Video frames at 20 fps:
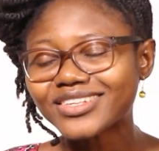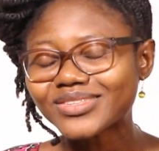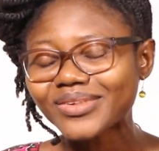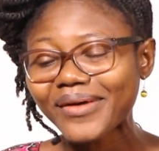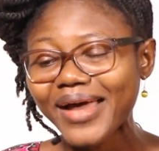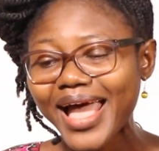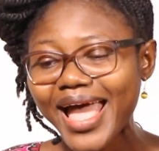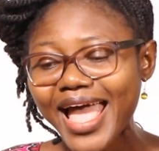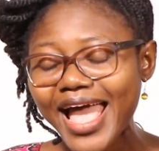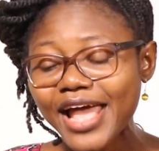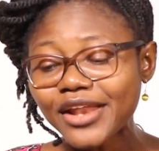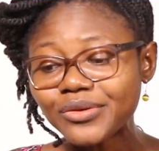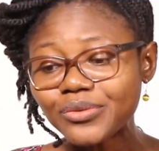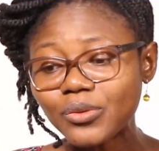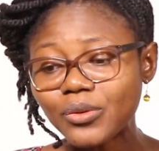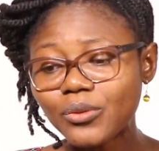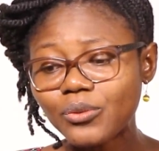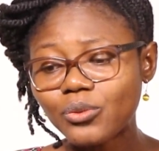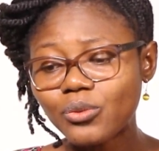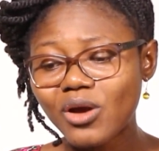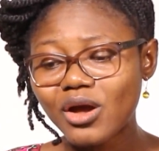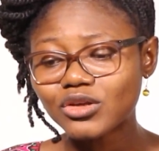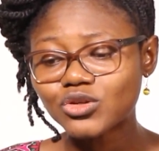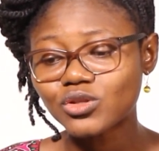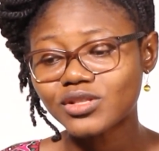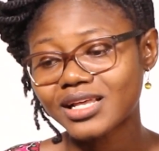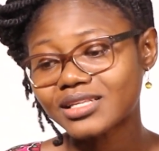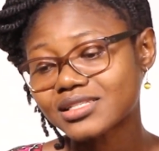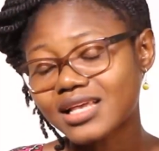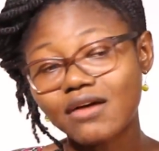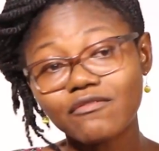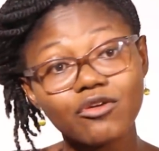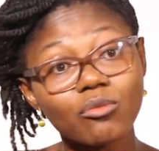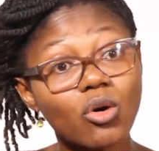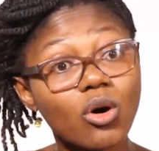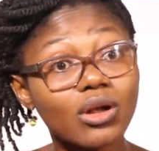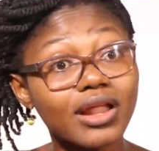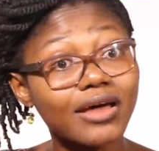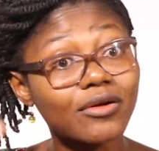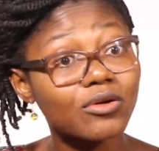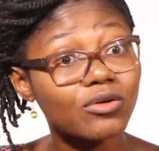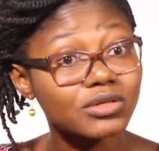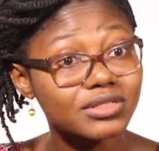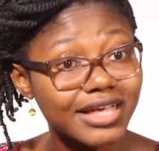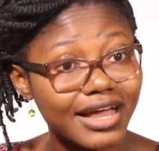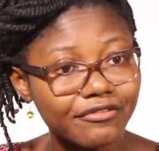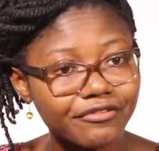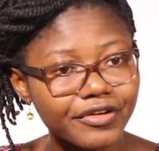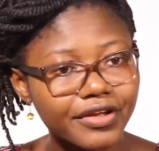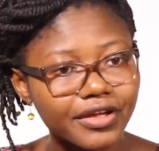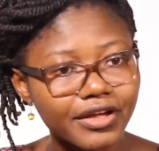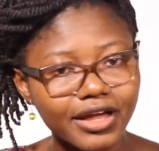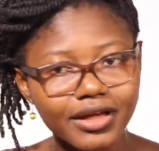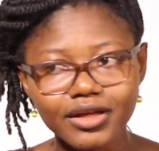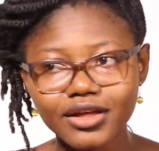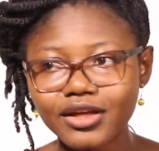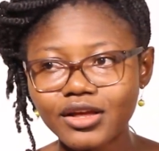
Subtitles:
So, and students come from all across Africa.